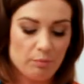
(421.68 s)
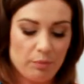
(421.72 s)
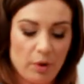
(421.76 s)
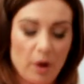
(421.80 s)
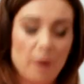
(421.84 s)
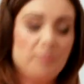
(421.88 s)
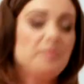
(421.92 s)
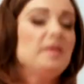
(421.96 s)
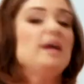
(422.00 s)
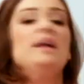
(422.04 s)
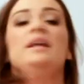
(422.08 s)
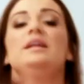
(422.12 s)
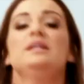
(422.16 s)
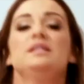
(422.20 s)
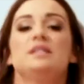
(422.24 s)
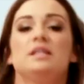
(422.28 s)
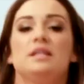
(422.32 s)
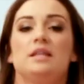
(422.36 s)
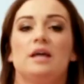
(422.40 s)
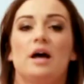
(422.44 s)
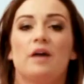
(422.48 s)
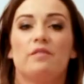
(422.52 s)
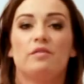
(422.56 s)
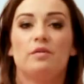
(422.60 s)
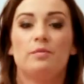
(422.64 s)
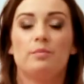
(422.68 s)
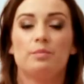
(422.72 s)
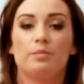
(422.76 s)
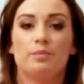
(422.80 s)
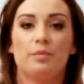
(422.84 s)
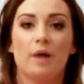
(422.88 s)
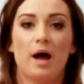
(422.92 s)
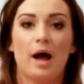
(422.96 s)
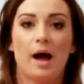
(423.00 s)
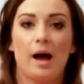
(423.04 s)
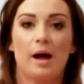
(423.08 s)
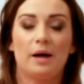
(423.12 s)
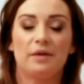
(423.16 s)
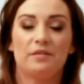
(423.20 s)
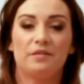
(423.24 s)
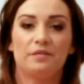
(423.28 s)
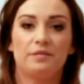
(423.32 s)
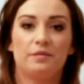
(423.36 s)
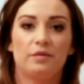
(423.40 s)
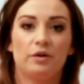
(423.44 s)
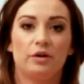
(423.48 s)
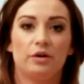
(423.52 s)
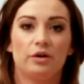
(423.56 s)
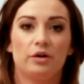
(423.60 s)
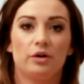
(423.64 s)
Pop that into the oven
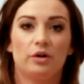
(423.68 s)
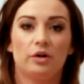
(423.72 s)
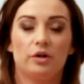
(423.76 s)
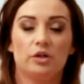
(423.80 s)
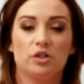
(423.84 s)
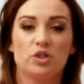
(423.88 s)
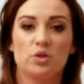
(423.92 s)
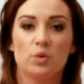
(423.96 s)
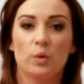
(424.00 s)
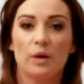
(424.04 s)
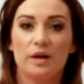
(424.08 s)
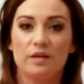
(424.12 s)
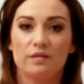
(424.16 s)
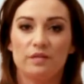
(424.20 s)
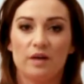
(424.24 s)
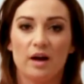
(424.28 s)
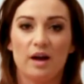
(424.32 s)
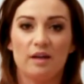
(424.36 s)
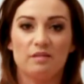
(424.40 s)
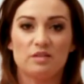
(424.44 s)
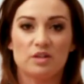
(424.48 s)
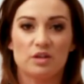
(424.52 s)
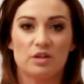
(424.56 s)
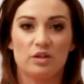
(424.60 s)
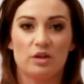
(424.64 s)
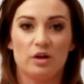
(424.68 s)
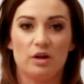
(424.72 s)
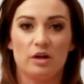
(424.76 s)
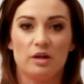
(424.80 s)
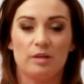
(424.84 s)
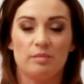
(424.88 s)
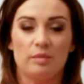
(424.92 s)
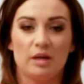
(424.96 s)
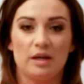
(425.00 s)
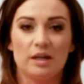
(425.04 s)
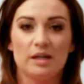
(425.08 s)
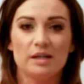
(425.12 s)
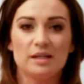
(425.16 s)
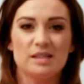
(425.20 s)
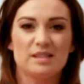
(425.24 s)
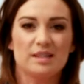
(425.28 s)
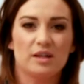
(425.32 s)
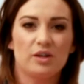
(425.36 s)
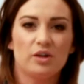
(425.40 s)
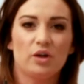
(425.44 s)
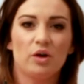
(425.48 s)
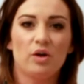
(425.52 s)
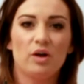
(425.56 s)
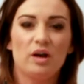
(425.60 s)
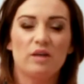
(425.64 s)
for 25 to 30 minutes.
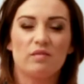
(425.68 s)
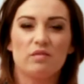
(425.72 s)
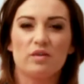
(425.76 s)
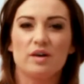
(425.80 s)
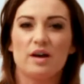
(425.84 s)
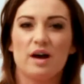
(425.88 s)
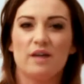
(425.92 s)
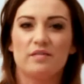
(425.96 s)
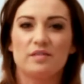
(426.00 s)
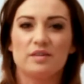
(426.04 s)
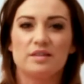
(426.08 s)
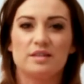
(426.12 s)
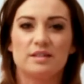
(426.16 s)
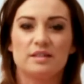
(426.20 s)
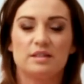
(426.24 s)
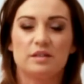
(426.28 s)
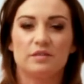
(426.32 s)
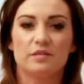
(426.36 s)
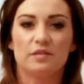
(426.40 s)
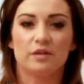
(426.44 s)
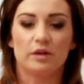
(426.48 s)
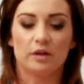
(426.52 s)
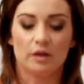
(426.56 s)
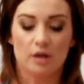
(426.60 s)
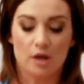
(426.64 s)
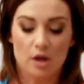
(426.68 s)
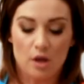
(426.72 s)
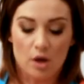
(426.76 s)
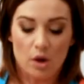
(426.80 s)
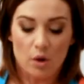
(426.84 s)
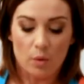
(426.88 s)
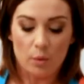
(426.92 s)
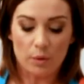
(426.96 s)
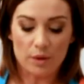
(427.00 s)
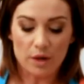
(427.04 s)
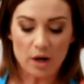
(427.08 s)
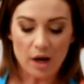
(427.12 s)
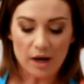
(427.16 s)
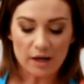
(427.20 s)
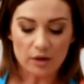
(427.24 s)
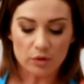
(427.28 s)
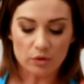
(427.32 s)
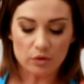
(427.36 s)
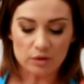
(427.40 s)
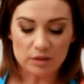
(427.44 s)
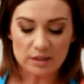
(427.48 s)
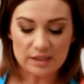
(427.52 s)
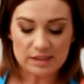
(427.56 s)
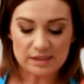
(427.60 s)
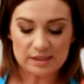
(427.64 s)
I know every oven's different. When I
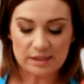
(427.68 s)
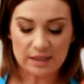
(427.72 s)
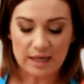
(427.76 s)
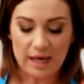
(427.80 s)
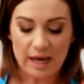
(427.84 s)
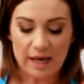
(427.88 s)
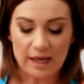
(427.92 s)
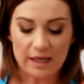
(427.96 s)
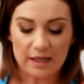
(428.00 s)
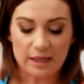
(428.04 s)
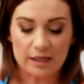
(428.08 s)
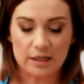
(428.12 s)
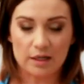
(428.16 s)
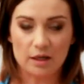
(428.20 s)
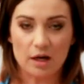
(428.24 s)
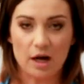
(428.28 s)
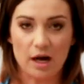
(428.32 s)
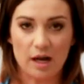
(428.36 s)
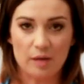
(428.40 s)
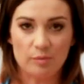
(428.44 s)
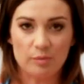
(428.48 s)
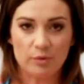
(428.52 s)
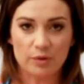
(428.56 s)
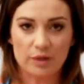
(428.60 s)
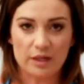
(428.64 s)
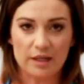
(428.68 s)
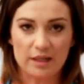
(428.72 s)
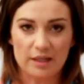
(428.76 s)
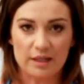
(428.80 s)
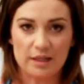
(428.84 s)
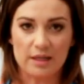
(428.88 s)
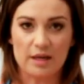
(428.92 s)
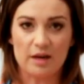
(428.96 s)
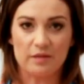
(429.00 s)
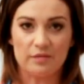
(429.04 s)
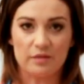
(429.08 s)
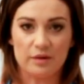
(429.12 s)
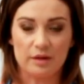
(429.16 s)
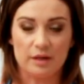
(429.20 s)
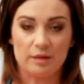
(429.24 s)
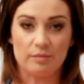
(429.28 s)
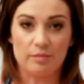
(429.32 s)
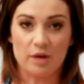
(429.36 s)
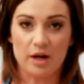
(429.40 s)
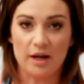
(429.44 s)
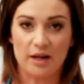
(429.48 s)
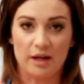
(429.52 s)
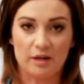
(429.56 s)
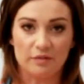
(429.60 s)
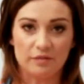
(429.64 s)
cook this cake, I put it in the oven in
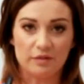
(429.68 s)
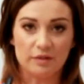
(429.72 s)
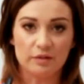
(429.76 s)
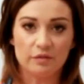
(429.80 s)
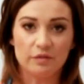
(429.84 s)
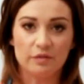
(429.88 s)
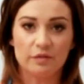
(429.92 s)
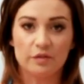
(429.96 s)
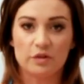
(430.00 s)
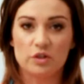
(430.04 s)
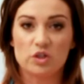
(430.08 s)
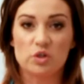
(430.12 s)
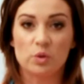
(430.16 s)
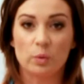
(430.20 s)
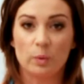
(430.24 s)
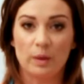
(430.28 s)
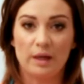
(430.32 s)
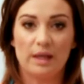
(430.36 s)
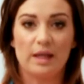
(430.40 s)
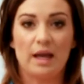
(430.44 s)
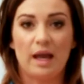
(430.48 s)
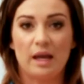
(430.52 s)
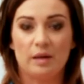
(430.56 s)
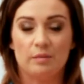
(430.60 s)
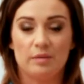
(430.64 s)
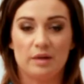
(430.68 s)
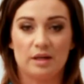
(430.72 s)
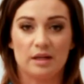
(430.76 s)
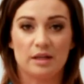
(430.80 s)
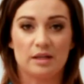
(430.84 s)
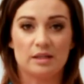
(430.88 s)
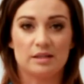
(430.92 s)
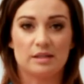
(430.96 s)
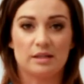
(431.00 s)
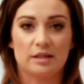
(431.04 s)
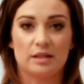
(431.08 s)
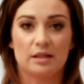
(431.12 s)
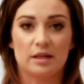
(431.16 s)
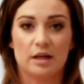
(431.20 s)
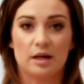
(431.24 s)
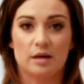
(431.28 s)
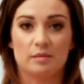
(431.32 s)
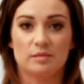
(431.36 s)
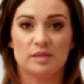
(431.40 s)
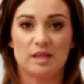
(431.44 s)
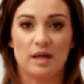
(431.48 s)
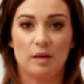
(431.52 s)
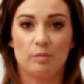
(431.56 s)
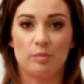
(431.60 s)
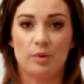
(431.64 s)
my oven for 28 minutes and it
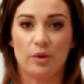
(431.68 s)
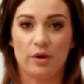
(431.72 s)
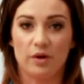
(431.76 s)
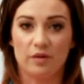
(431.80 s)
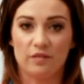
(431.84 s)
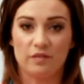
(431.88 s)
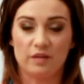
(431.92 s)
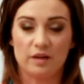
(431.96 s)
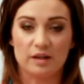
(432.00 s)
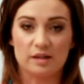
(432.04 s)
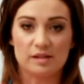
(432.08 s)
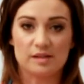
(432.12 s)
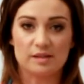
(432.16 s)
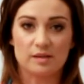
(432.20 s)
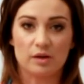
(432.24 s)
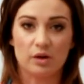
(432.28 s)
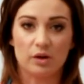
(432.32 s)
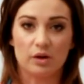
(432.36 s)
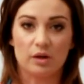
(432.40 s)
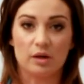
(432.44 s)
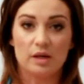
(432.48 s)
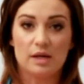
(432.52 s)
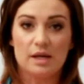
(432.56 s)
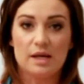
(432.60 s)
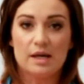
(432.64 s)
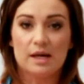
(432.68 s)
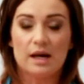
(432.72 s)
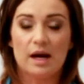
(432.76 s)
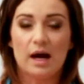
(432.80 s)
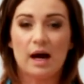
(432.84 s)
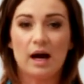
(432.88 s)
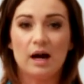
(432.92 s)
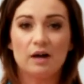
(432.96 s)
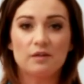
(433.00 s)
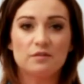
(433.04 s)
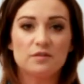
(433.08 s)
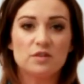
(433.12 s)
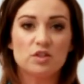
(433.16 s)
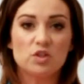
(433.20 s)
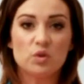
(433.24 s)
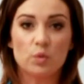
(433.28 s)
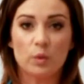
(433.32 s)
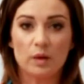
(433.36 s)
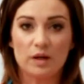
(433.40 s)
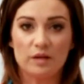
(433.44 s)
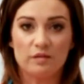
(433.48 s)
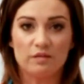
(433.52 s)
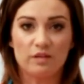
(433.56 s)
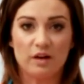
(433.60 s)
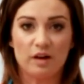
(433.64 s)
comes out perfect. So after
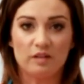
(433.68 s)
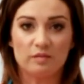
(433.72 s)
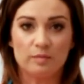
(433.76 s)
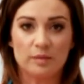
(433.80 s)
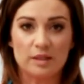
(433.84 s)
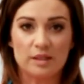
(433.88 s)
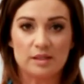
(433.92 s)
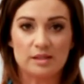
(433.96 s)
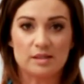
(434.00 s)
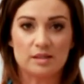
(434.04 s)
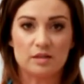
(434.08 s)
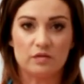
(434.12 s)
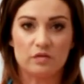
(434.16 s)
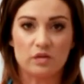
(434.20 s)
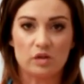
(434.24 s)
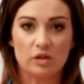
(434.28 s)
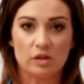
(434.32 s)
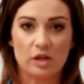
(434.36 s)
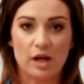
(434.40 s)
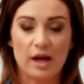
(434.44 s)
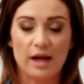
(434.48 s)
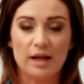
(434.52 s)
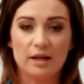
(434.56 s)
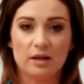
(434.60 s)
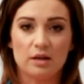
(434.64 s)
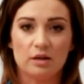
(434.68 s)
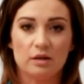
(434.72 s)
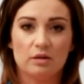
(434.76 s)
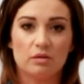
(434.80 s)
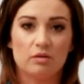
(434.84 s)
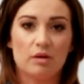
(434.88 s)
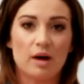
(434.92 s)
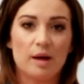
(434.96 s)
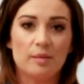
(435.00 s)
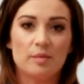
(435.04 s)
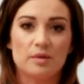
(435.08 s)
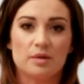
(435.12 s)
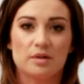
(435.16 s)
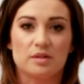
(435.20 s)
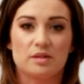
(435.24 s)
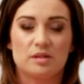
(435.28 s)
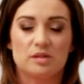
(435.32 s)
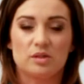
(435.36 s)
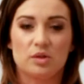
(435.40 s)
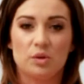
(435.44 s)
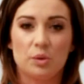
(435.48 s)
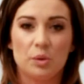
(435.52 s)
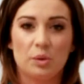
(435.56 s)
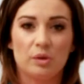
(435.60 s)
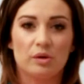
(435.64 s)
25 minutes, if you like, grab a
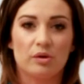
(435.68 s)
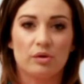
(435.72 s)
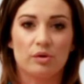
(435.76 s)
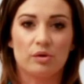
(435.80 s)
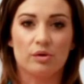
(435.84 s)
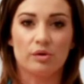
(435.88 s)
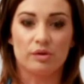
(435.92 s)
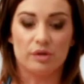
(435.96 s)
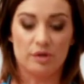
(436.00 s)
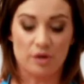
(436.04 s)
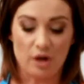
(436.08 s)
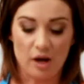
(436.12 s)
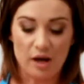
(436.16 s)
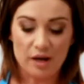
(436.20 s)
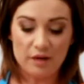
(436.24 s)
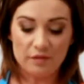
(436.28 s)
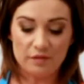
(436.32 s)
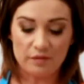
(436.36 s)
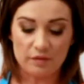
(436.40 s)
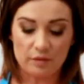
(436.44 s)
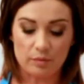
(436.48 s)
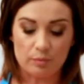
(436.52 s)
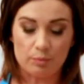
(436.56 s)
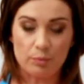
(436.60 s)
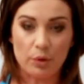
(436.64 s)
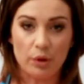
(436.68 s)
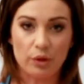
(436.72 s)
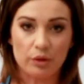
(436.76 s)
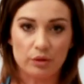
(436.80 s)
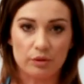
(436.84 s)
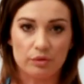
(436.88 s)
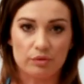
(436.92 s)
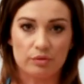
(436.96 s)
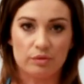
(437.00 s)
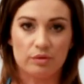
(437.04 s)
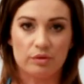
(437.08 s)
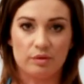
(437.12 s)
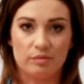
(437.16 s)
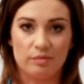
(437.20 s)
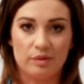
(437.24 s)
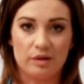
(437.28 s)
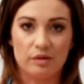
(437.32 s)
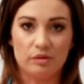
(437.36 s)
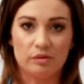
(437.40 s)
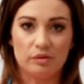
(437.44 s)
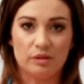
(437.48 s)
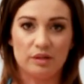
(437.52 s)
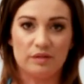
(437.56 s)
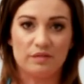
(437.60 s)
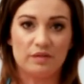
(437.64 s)
skewer or a knife and poke it through the
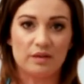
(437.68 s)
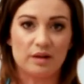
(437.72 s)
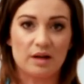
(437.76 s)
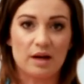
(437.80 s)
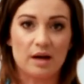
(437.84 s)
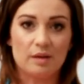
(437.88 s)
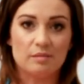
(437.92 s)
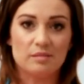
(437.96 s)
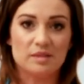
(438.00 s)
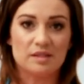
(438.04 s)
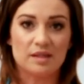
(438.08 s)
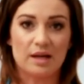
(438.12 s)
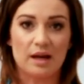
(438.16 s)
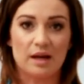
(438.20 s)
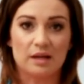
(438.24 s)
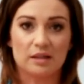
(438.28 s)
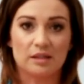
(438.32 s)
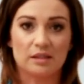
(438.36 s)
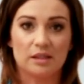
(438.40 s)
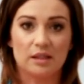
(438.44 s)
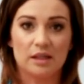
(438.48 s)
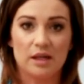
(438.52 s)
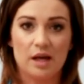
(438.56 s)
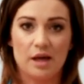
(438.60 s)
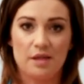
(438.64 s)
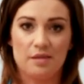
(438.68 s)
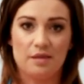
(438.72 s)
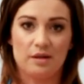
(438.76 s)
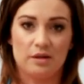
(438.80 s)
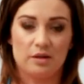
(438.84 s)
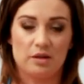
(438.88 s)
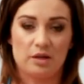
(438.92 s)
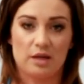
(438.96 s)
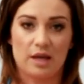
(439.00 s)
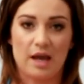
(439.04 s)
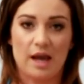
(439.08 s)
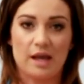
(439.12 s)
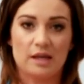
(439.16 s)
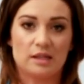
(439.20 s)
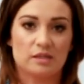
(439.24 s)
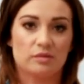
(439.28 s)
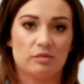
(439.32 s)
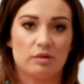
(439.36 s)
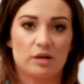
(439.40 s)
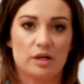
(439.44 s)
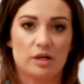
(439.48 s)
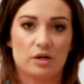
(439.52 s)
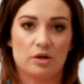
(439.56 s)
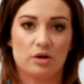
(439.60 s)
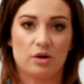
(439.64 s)
middle. If it comes out clear, then your
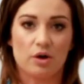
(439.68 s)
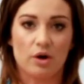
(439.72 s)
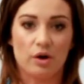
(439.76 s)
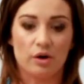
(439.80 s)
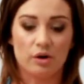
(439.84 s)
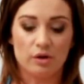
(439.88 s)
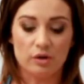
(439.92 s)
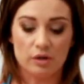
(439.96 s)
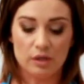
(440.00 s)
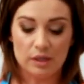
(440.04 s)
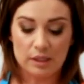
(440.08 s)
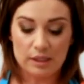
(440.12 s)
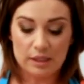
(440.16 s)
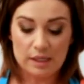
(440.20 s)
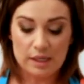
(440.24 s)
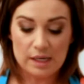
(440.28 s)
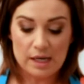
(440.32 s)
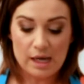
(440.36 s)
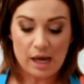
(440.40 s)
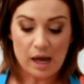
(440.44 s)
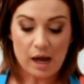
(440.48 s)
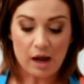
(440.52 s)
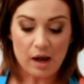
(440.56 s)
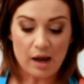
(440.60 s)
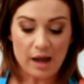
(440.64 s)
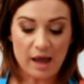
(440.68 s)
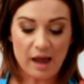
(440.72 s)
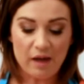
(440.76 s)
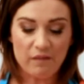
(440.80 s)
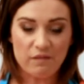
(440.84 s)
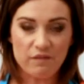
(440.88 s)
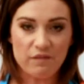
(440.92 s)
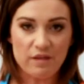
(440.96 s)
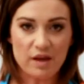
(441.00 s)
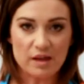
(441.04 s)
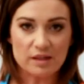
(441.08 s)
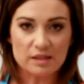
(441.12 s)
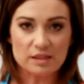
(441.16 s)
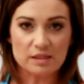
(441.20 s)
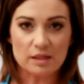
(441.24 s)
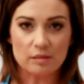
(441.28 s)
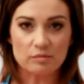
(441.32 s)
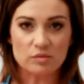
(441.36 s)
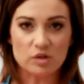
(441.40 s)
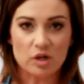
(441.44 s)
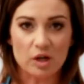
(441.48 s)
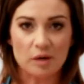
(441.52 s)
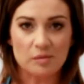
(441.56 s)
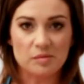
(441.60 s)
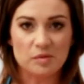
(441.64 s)
cake's ready to go. I have found
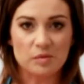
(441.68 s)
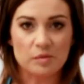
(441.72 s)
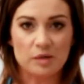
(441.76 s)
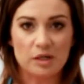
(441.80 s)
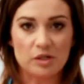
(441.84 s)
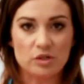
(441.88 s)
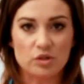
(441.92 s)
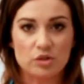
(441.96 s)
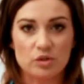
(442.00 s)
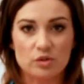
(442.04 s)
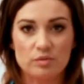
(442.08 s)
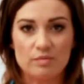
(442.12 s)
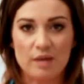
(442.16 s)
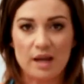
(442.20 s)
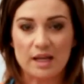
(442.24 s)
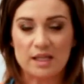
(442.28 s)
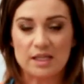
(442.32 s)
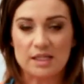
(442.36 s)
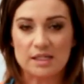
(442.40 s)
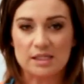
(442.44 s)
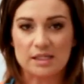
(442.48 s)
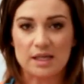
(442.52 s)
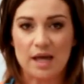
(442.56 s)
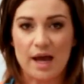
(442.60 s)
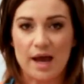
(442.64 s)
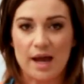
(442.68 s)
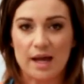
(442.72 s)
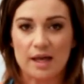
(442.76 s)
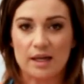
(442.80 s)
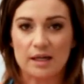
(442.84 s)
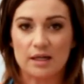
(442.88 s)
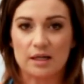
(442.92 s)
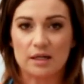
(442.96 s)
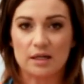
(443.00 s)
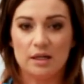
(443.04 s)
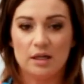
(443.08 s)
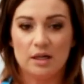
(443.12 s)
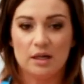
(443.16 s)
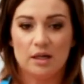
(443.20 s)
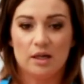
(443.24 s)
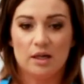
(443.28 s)
sometimes when I do make this cake,